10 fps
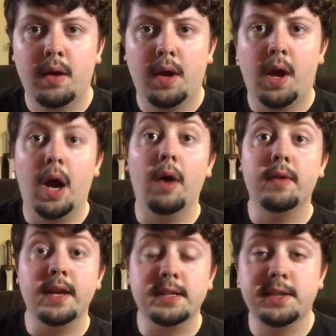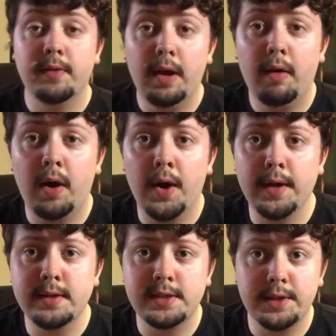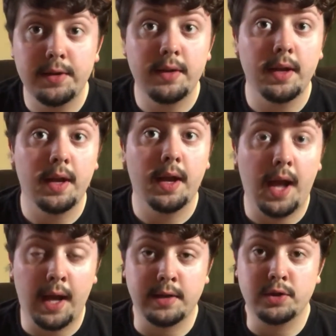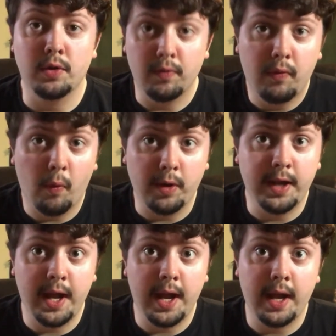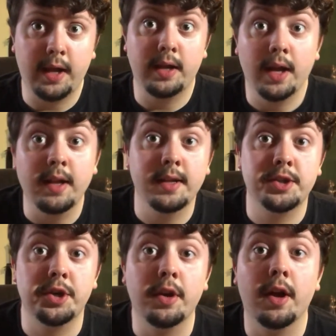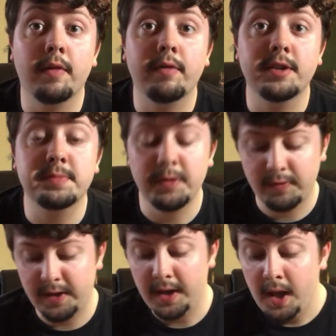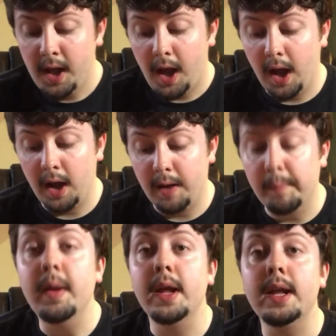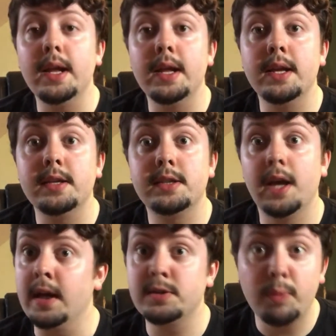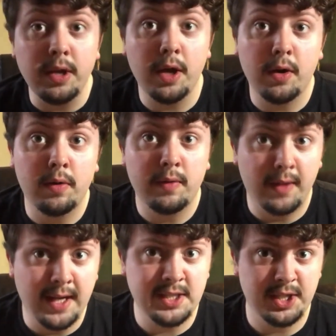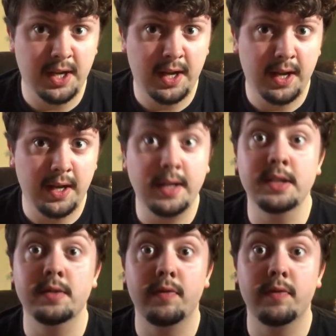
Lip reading: it. Okay, so now on to the actual 4K edition of this movie. It is, as we know, The Last Jedi is